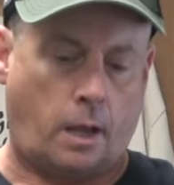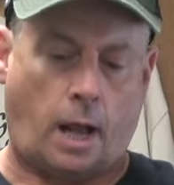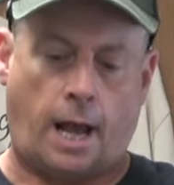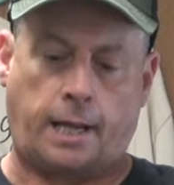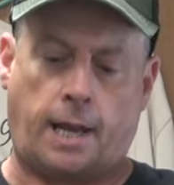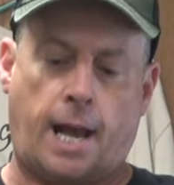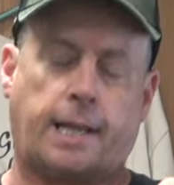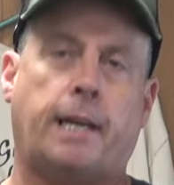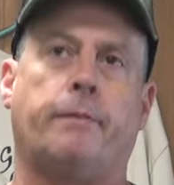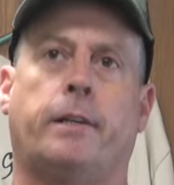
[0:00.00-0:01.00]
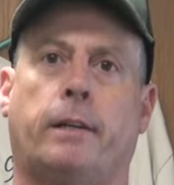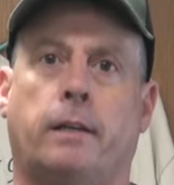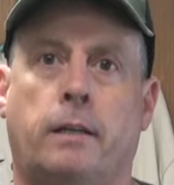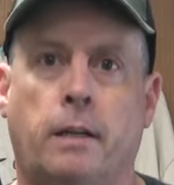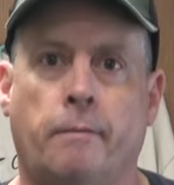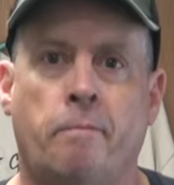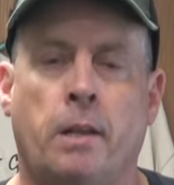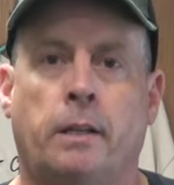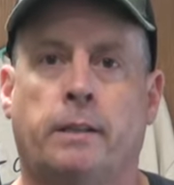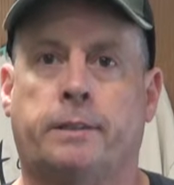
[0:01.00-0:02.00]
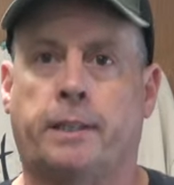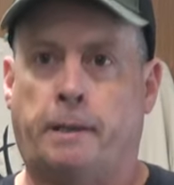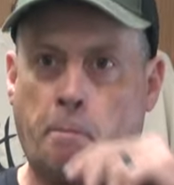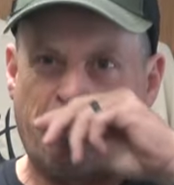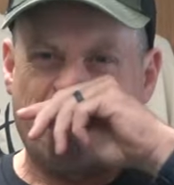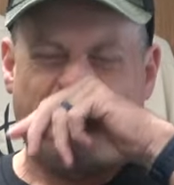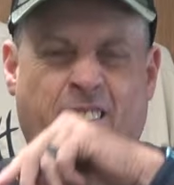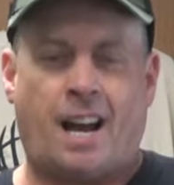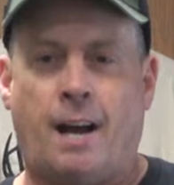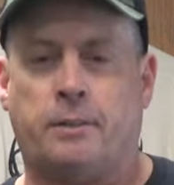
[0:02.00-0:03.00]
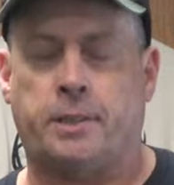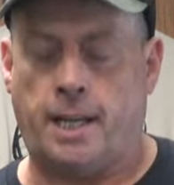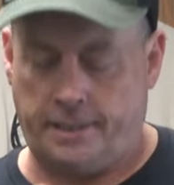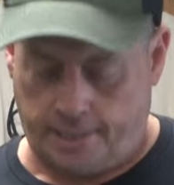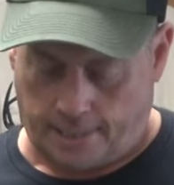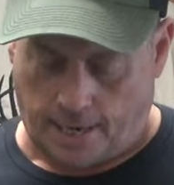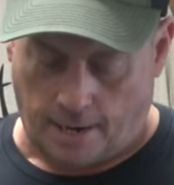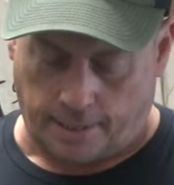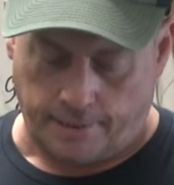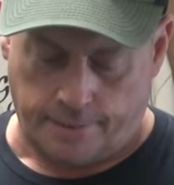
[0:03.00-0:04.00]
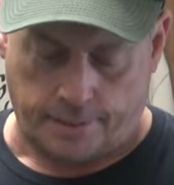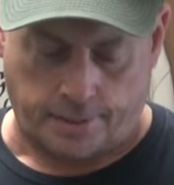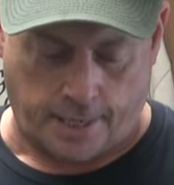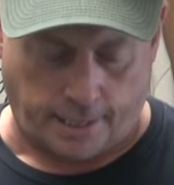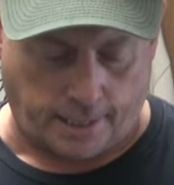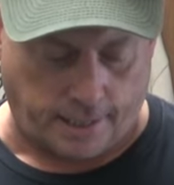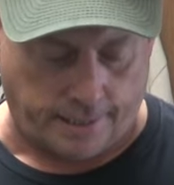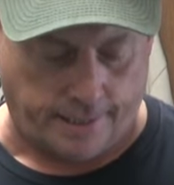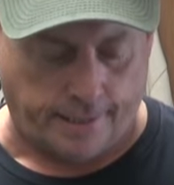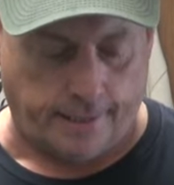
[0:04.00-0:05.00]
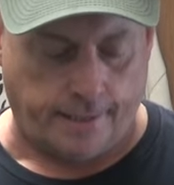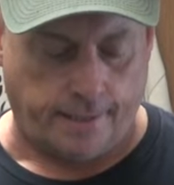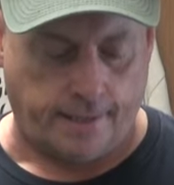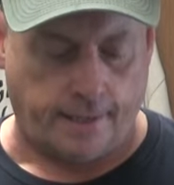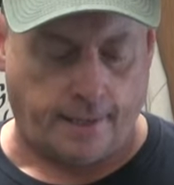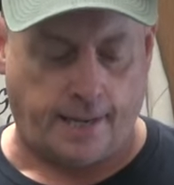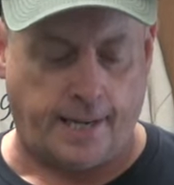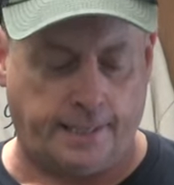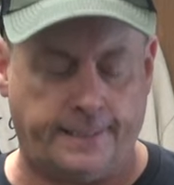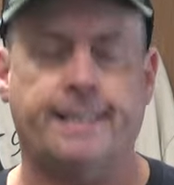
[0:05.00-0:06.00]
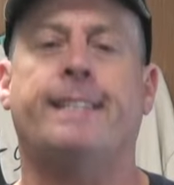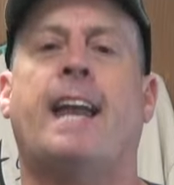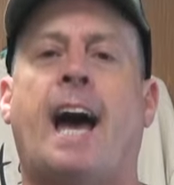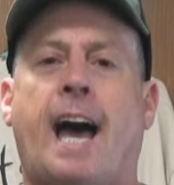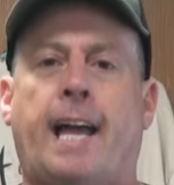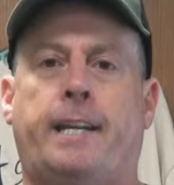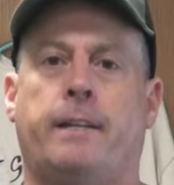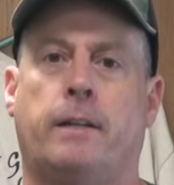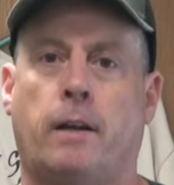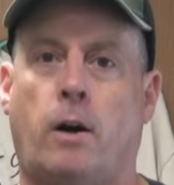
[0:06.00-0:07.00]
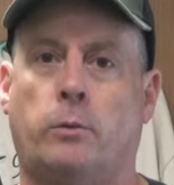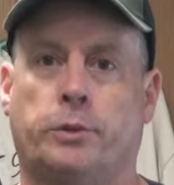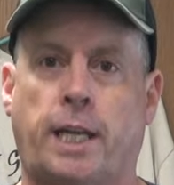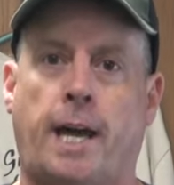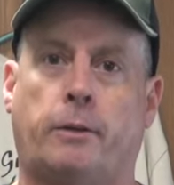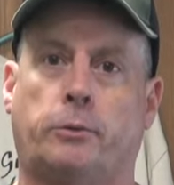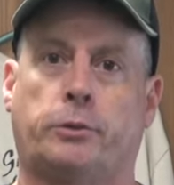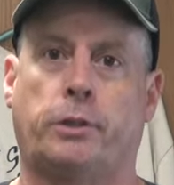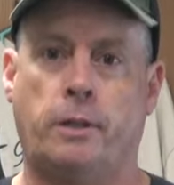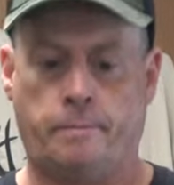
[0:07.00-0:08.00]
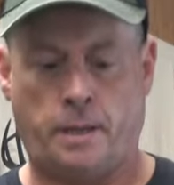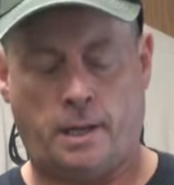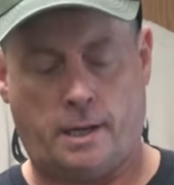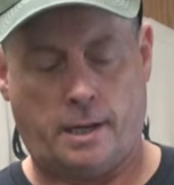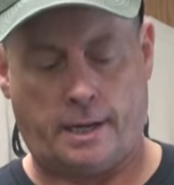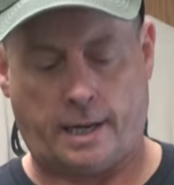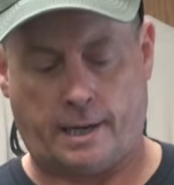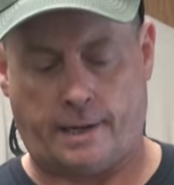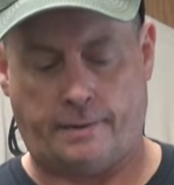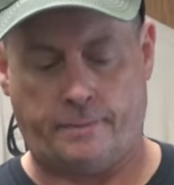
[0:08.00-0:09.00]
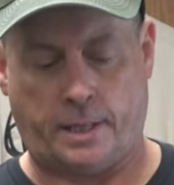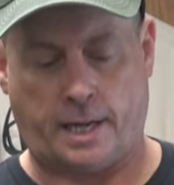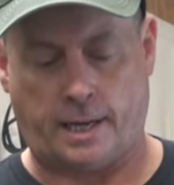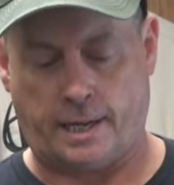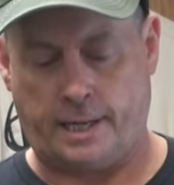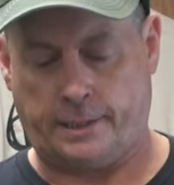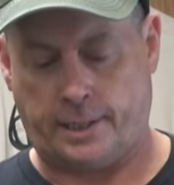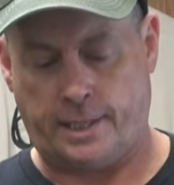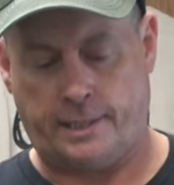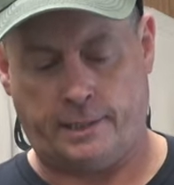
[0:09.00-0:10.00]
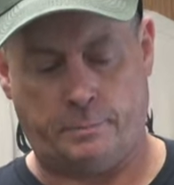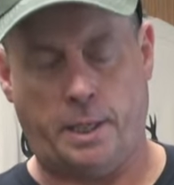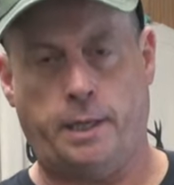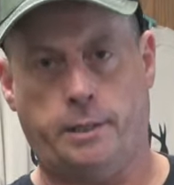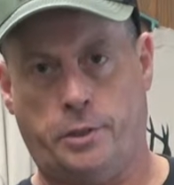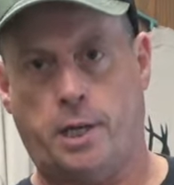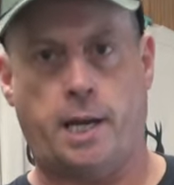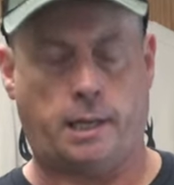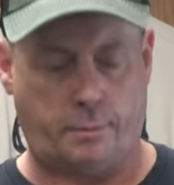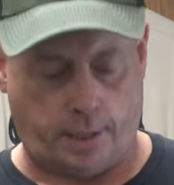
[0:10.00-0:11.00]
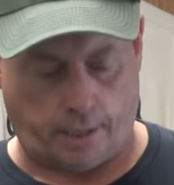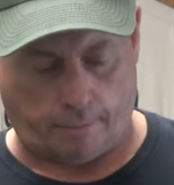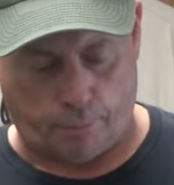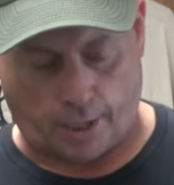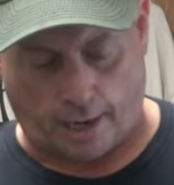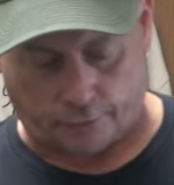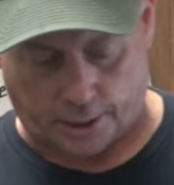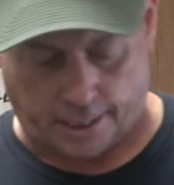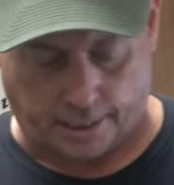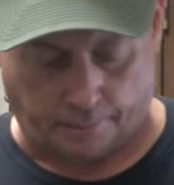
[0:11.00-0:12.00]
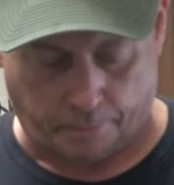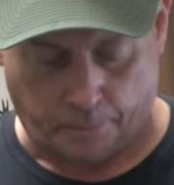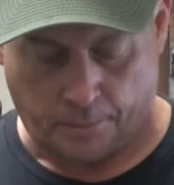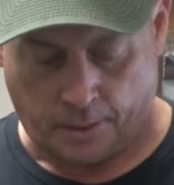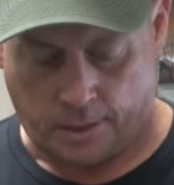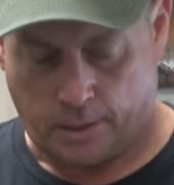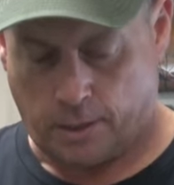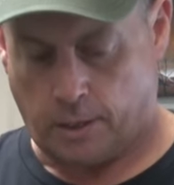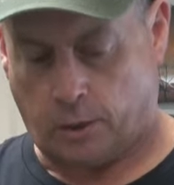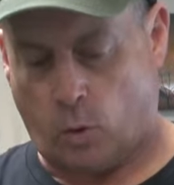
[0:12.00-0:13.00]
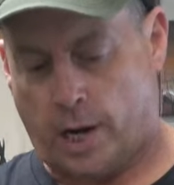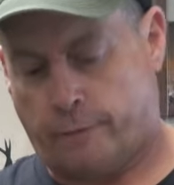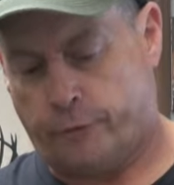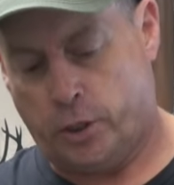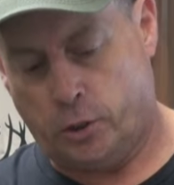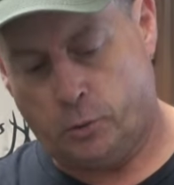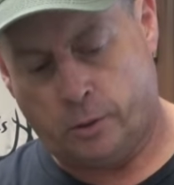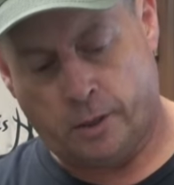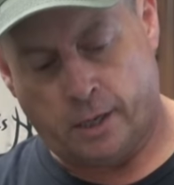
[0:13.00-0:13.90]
I, I give it a. Let's see. I'll say that I'll give this thing a a nine on saddles. And I like I ain't said in as many as Jacob here, but I've said in uh, quite a few.